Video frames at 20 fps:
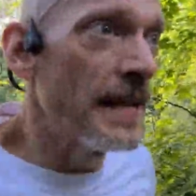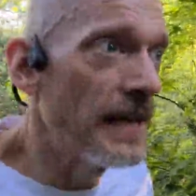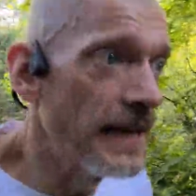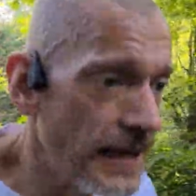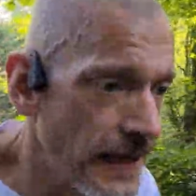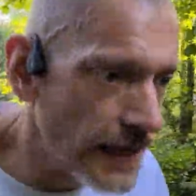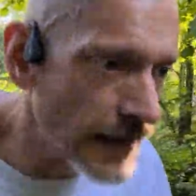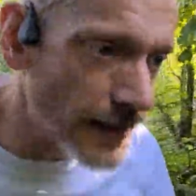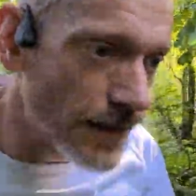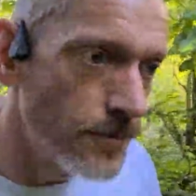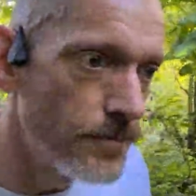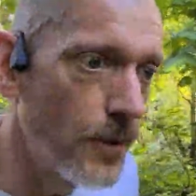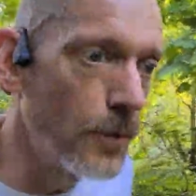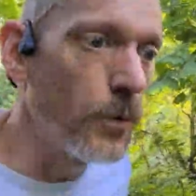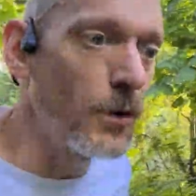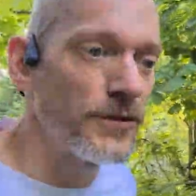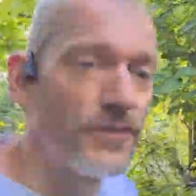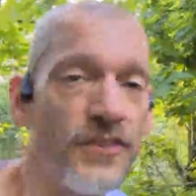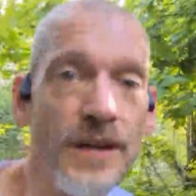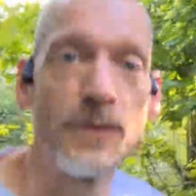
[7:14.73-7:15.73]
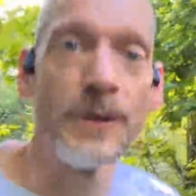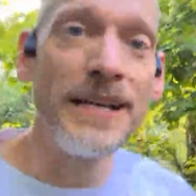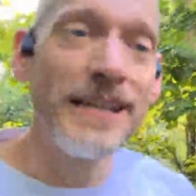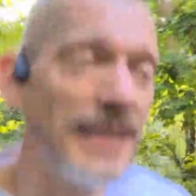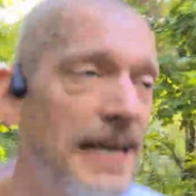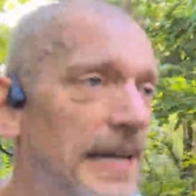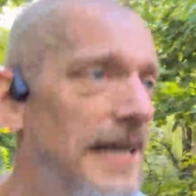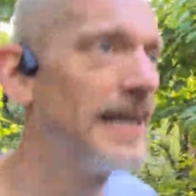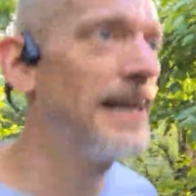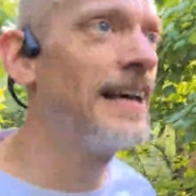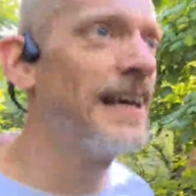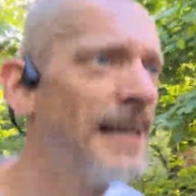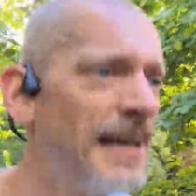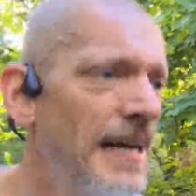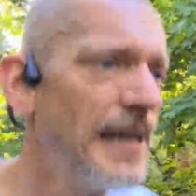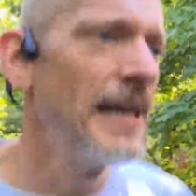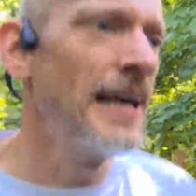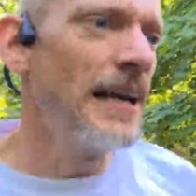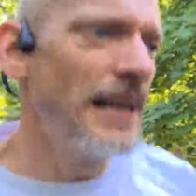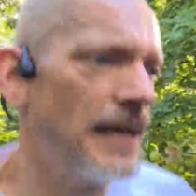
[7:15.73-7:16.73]
But once they're in,
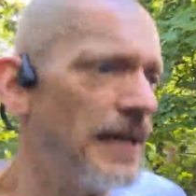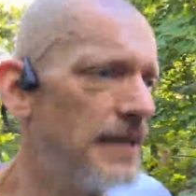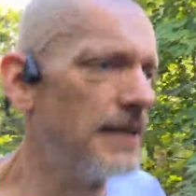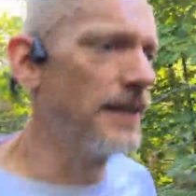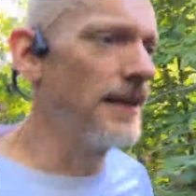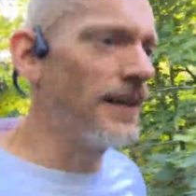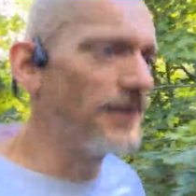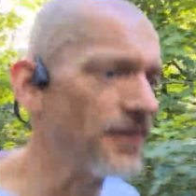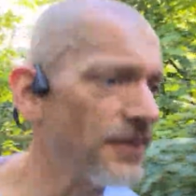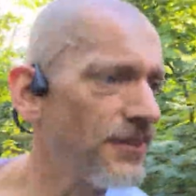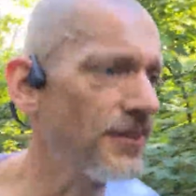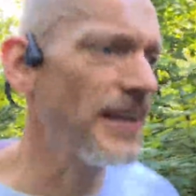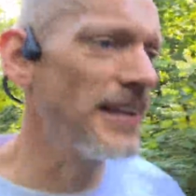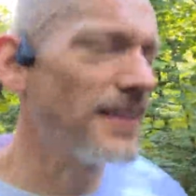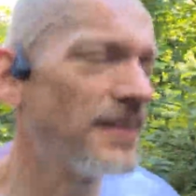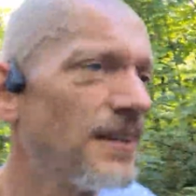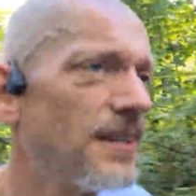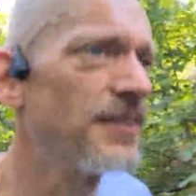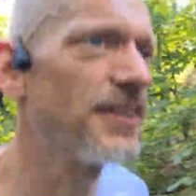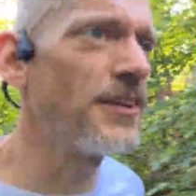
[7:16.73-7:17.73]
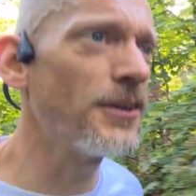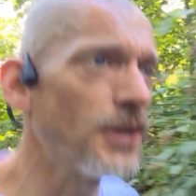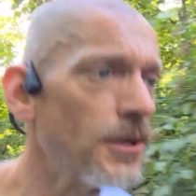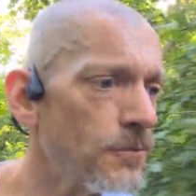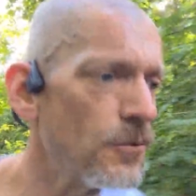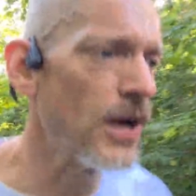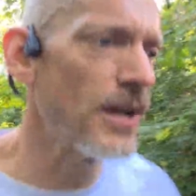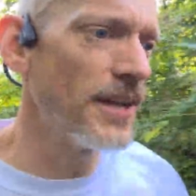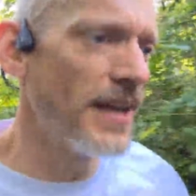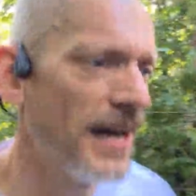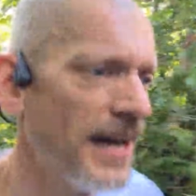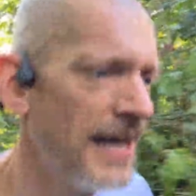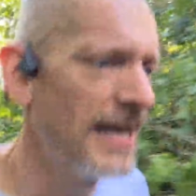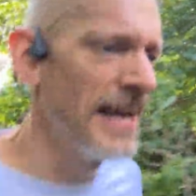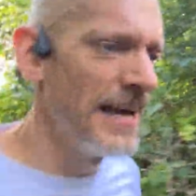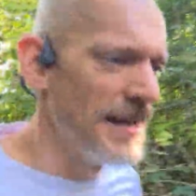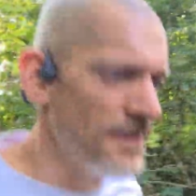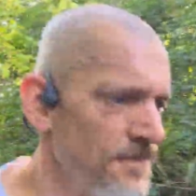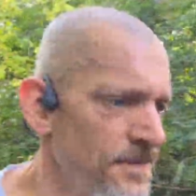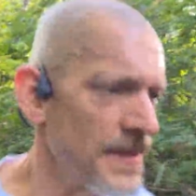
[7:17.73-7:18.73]
as I say, that you can run
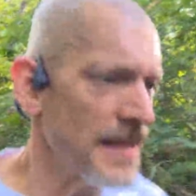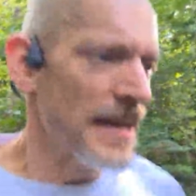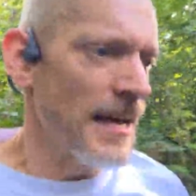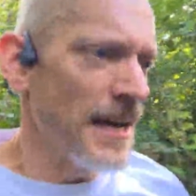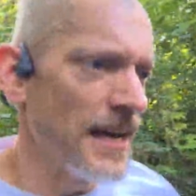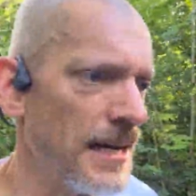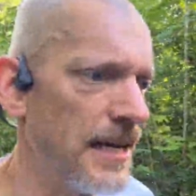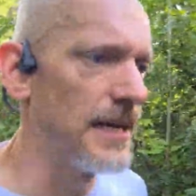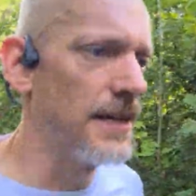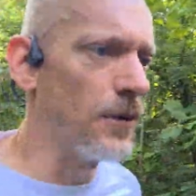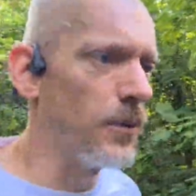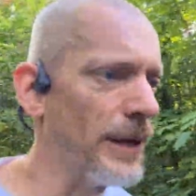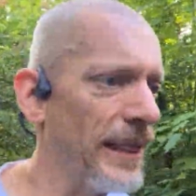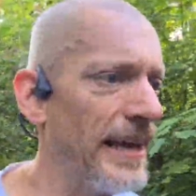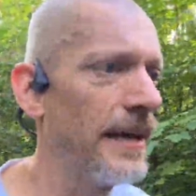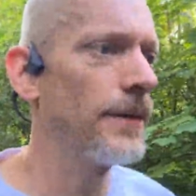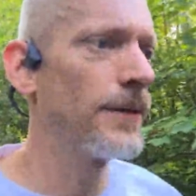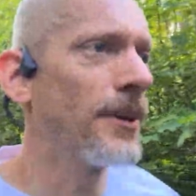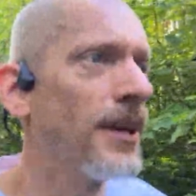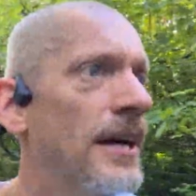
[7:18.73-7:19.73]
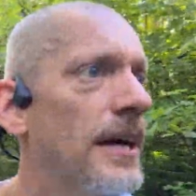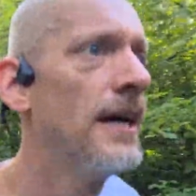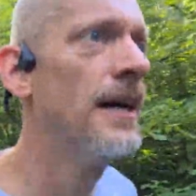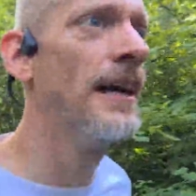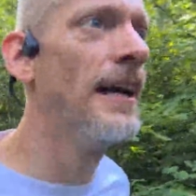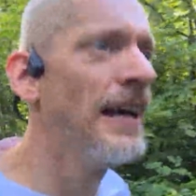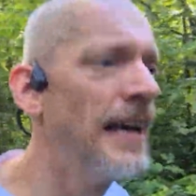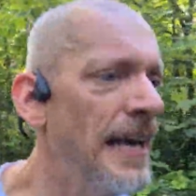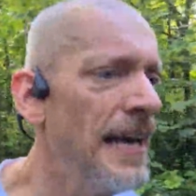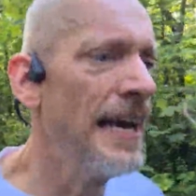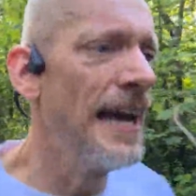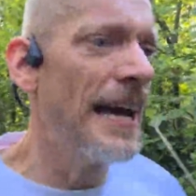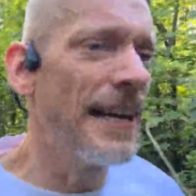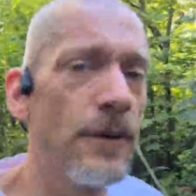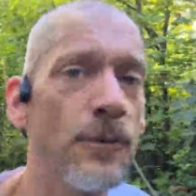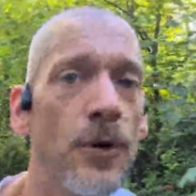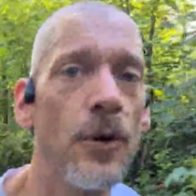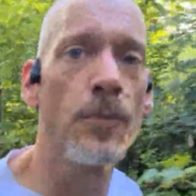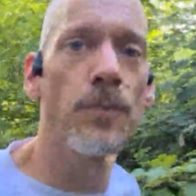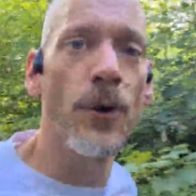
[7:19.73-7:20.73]
without any
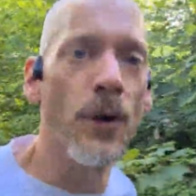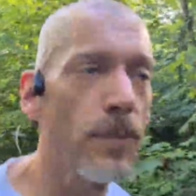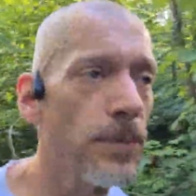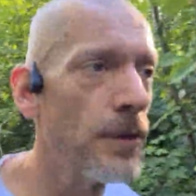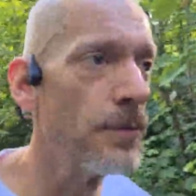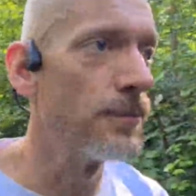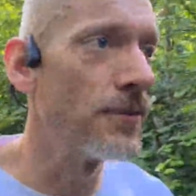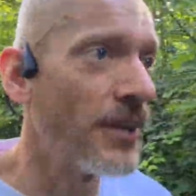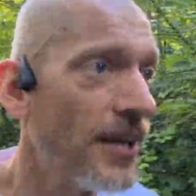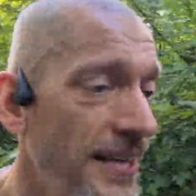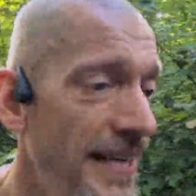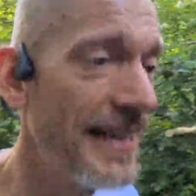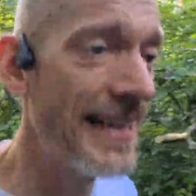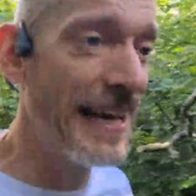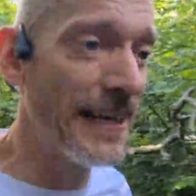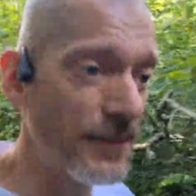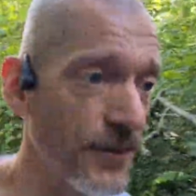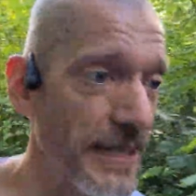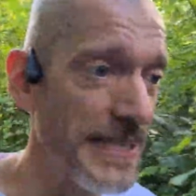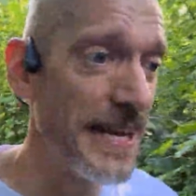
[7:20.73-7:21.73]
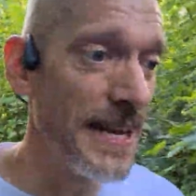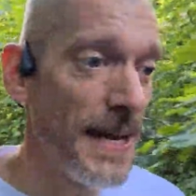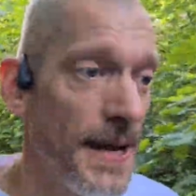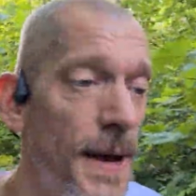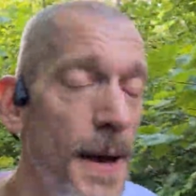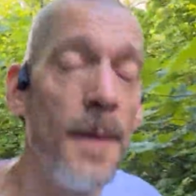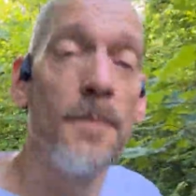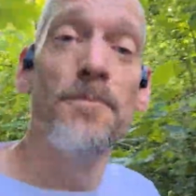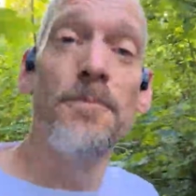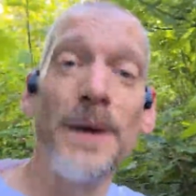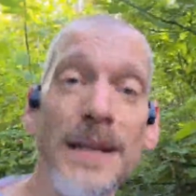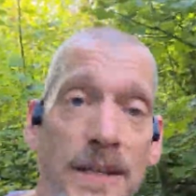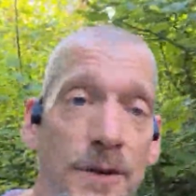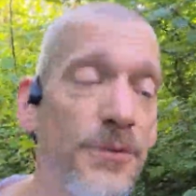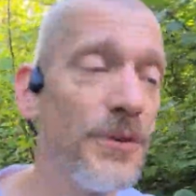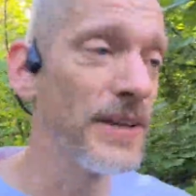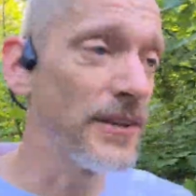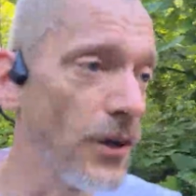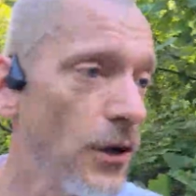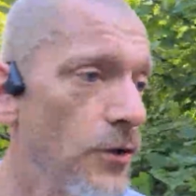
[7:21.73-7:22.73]
real problems. It has the
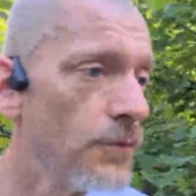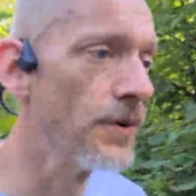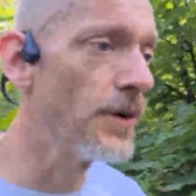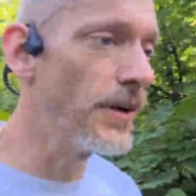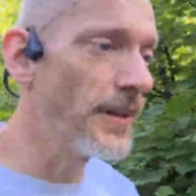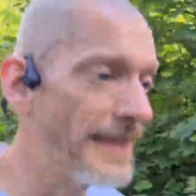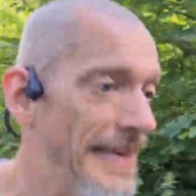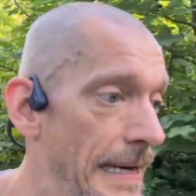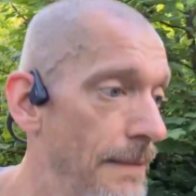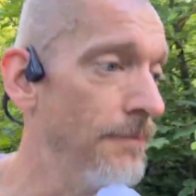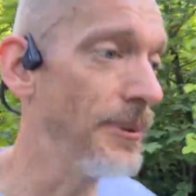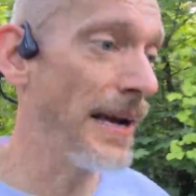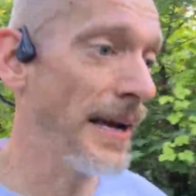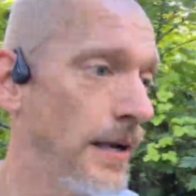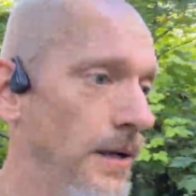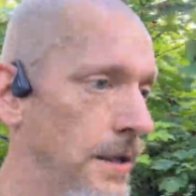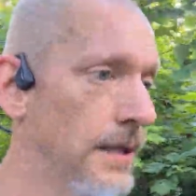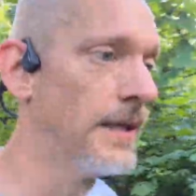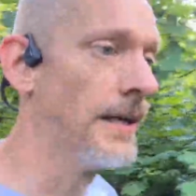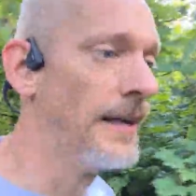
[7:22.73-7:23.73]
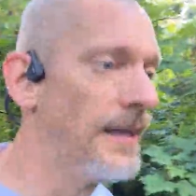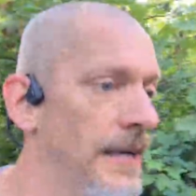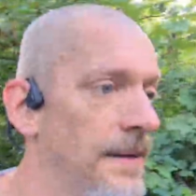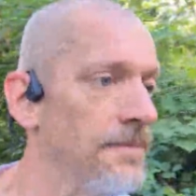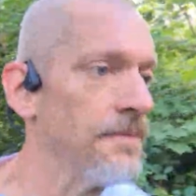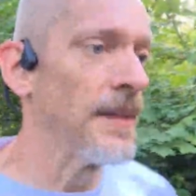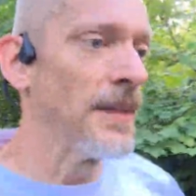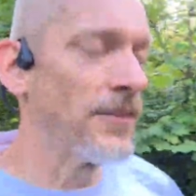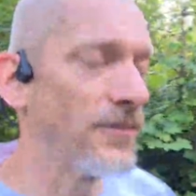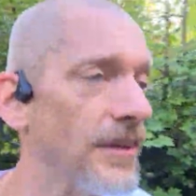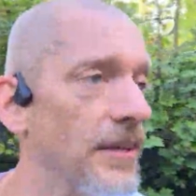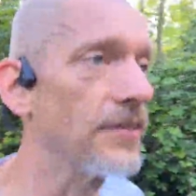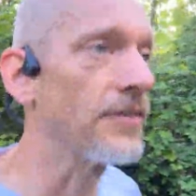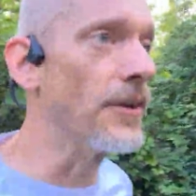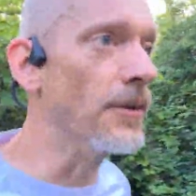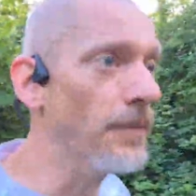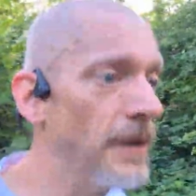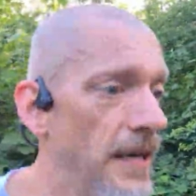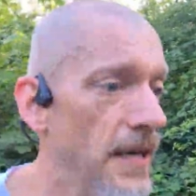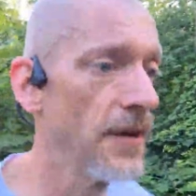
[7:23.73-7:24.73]
benefit over the MPOW system
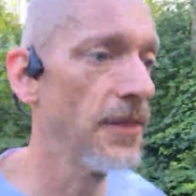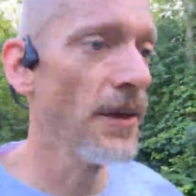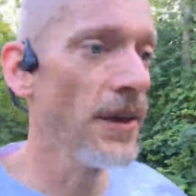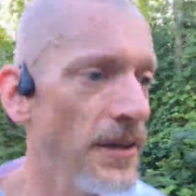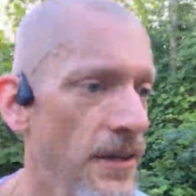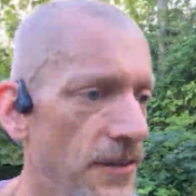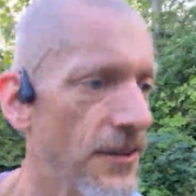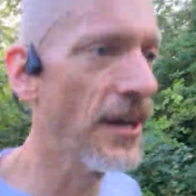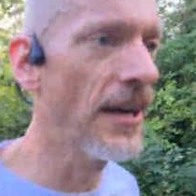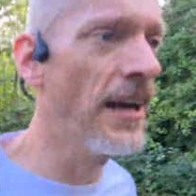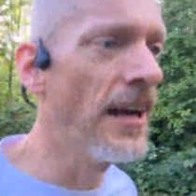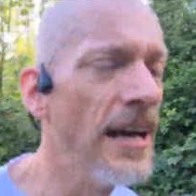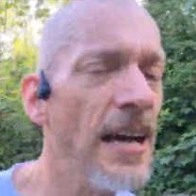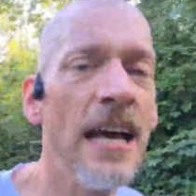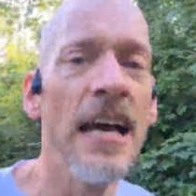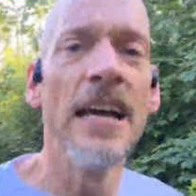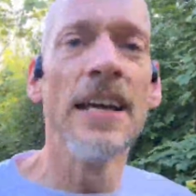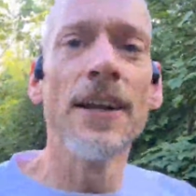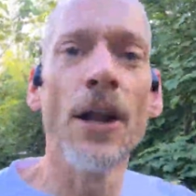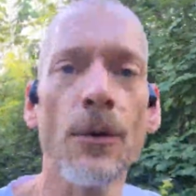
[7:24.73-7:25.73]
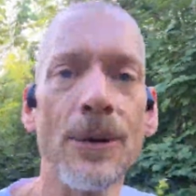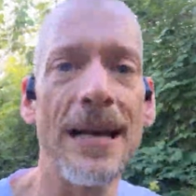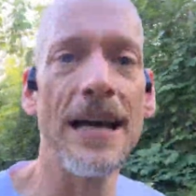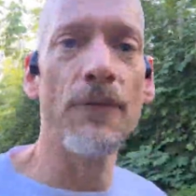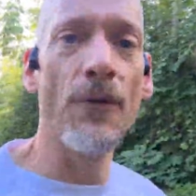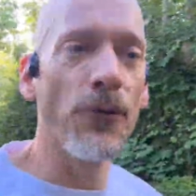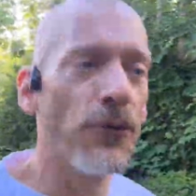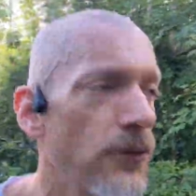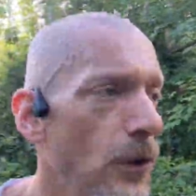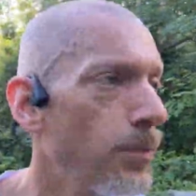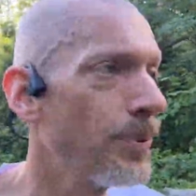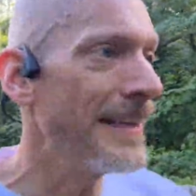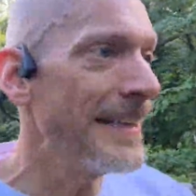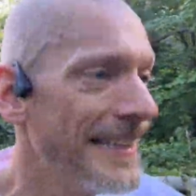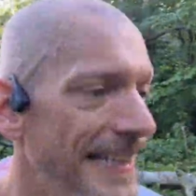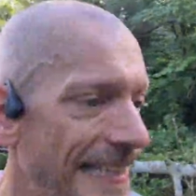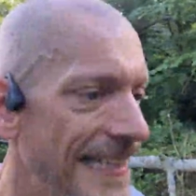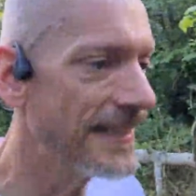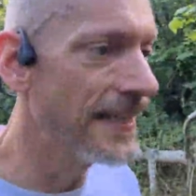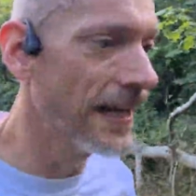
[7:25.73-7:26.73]
that you don't have a floppy
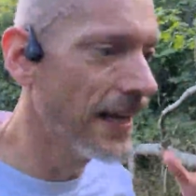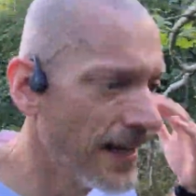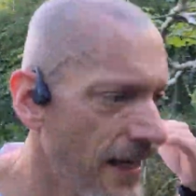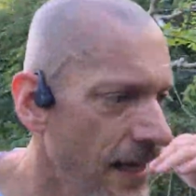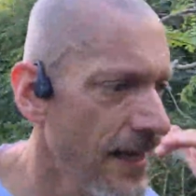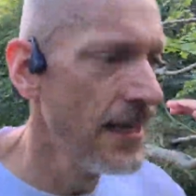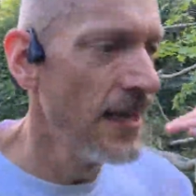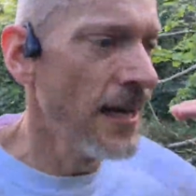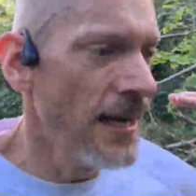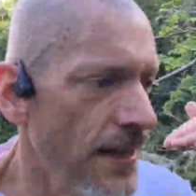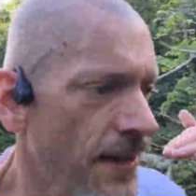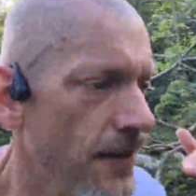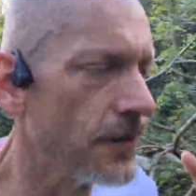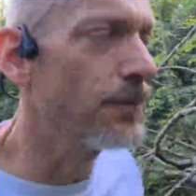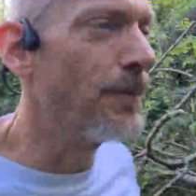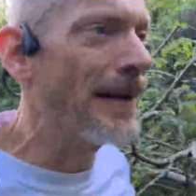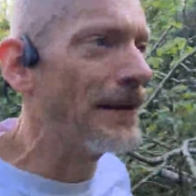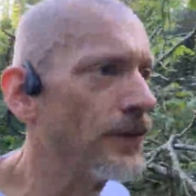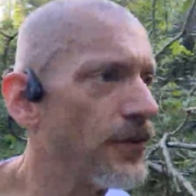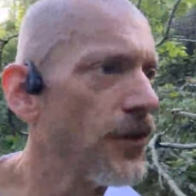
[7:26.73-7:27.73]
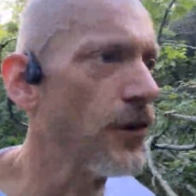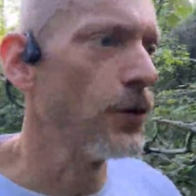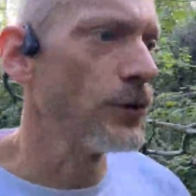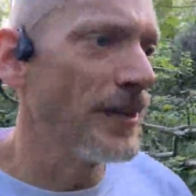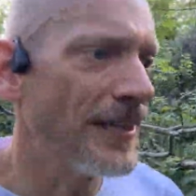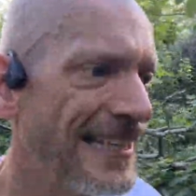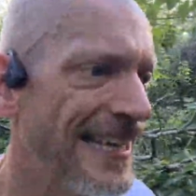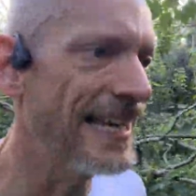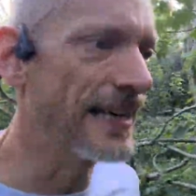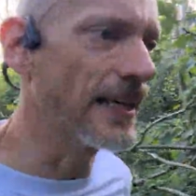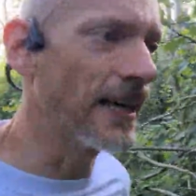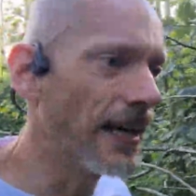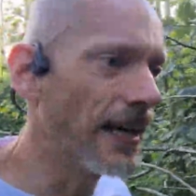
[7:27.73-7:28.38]
lead that's bouncing on your neck.